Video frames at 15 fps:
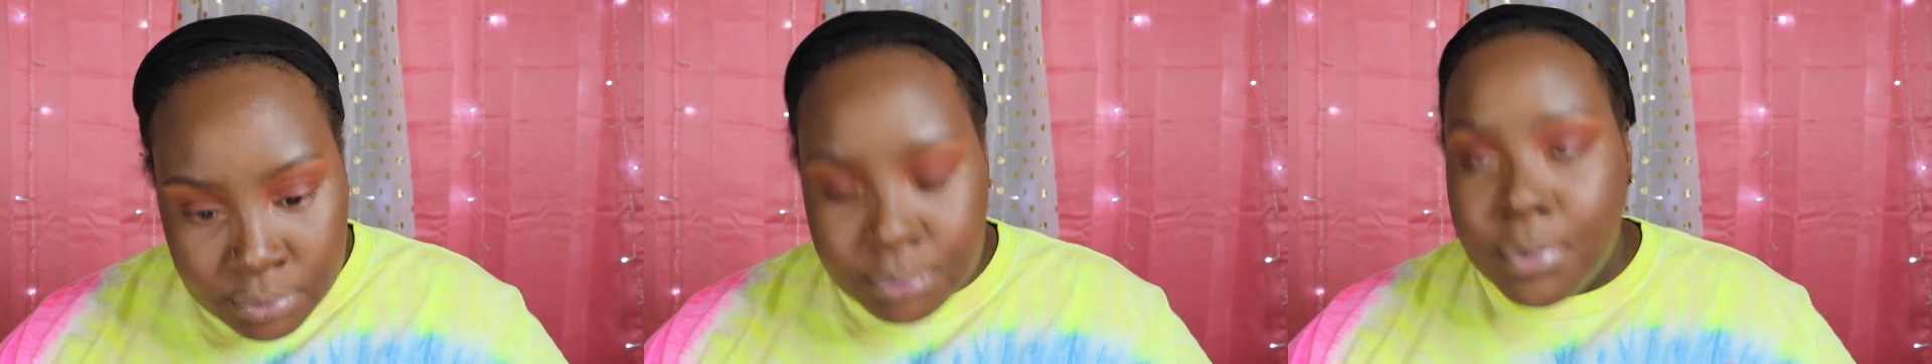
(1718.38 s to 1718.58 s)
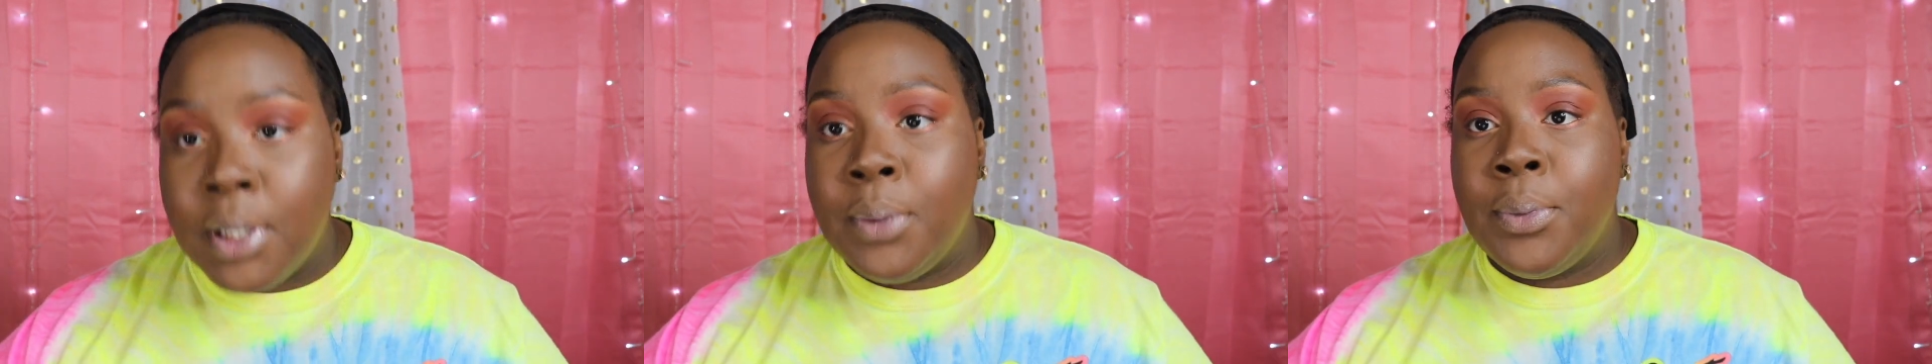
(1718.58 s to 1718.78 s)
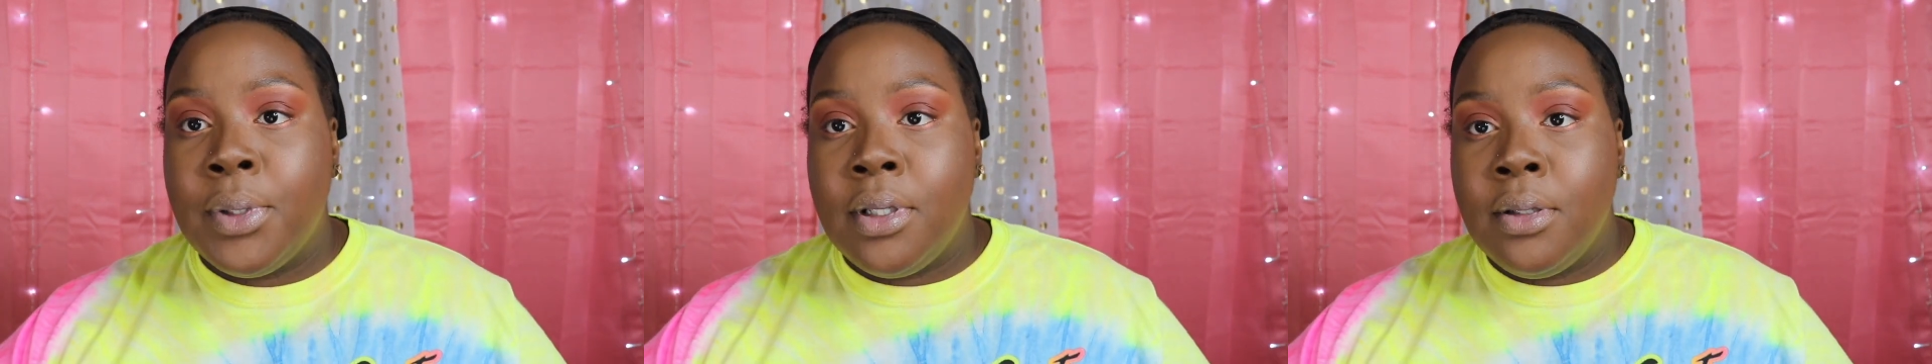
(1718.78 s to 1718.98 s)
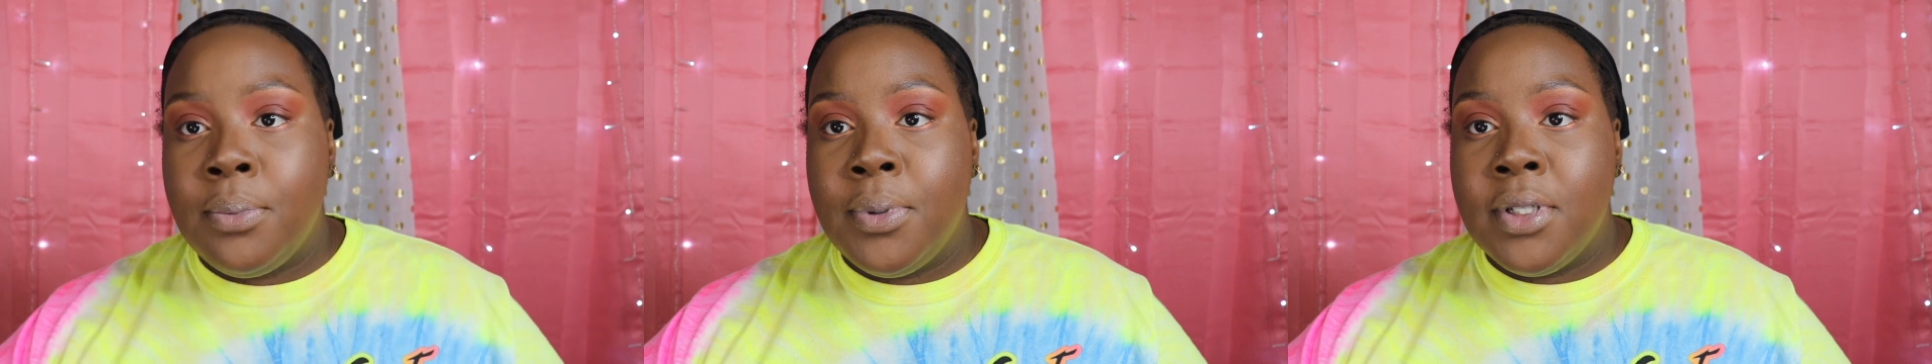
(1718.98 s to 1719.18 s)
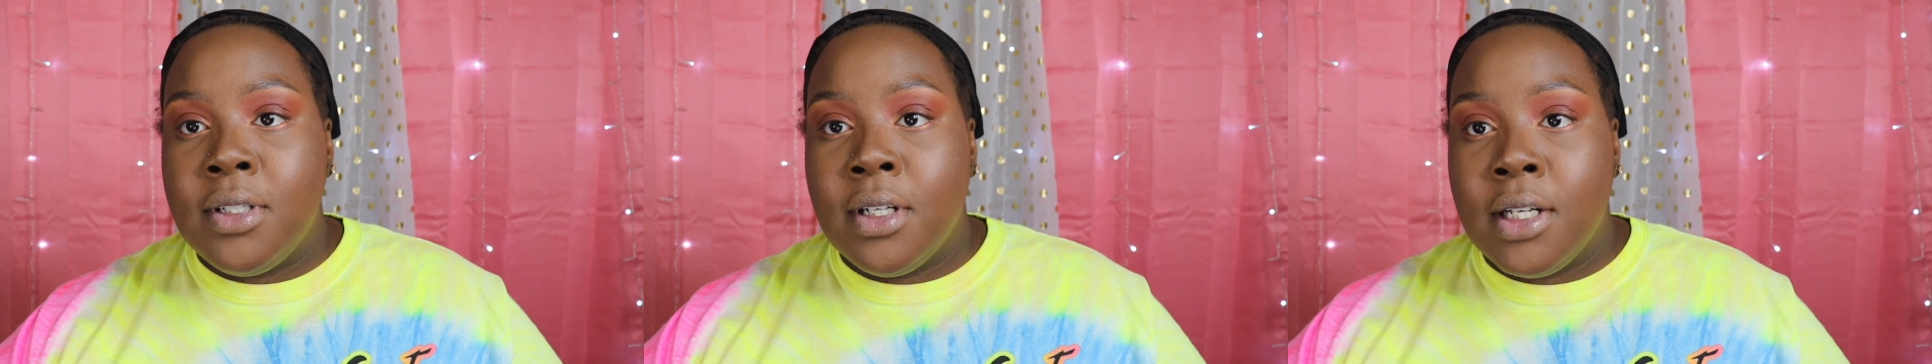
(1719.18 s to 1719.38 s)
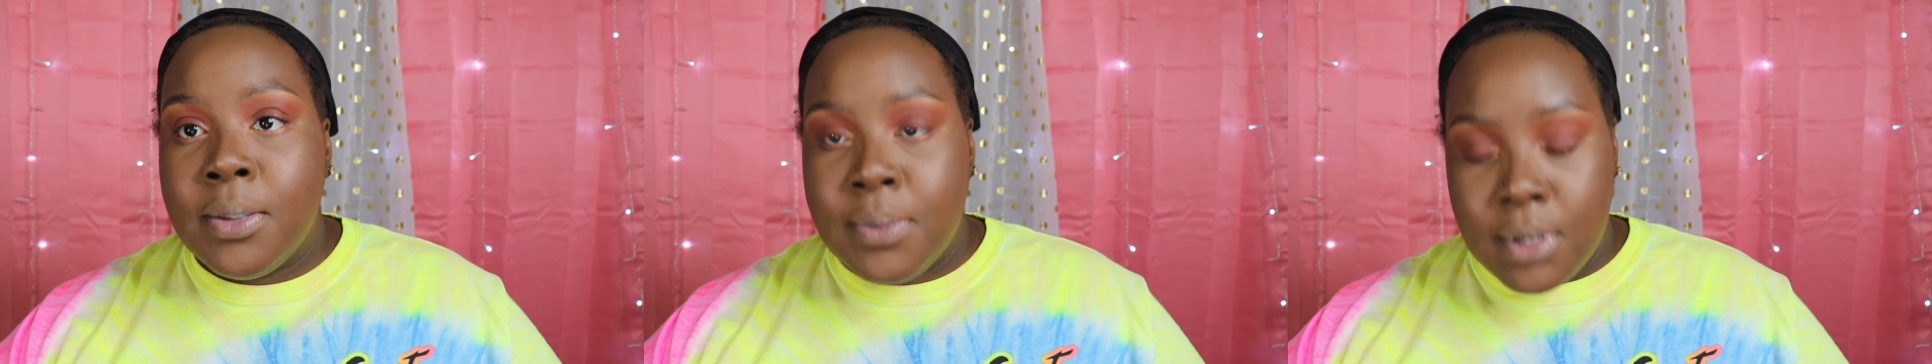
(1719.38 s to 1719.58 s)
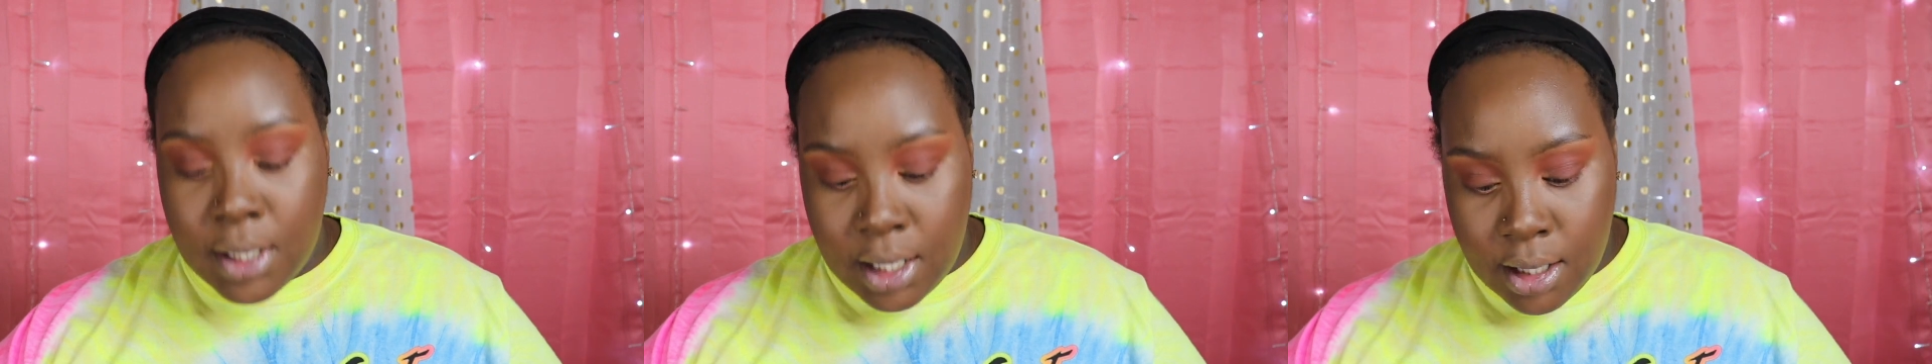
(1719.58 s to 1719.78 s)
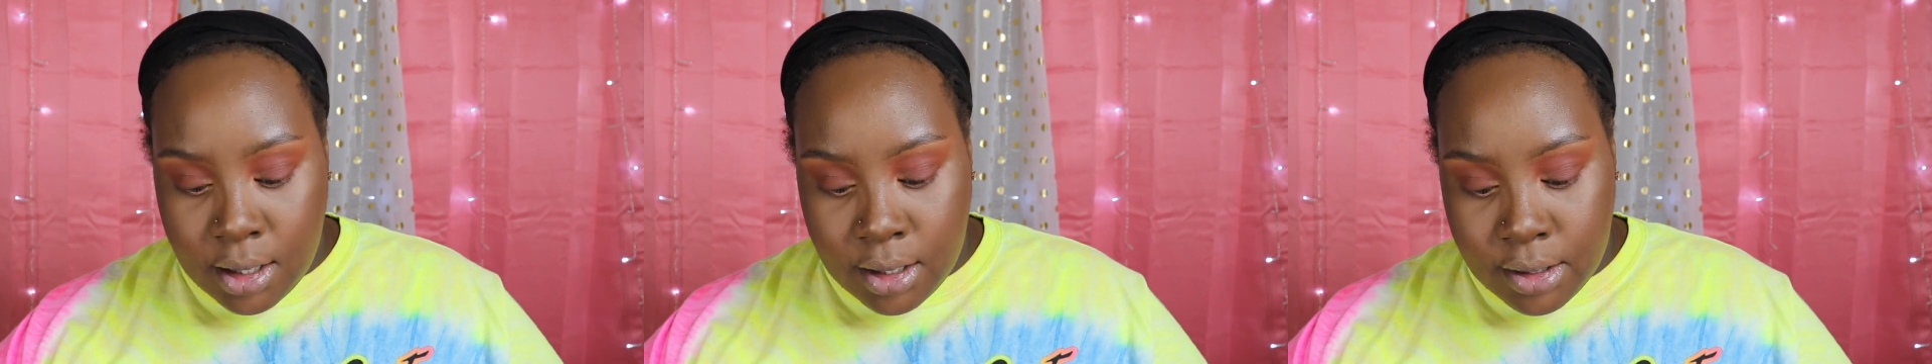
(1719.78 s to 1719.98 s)
But when you put your lips
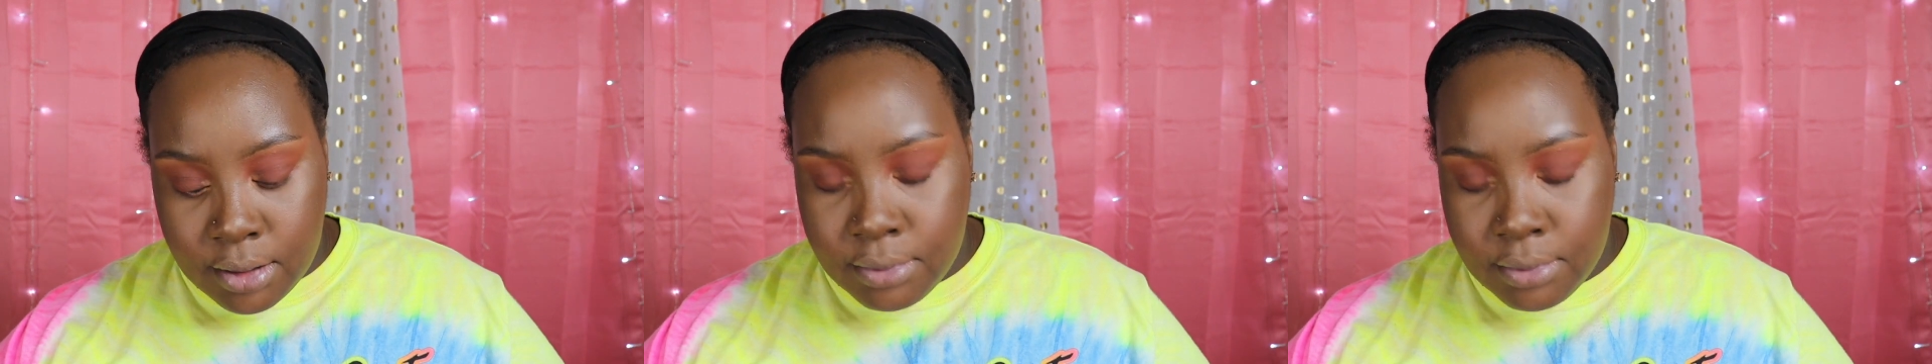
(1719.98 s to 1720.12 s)
together,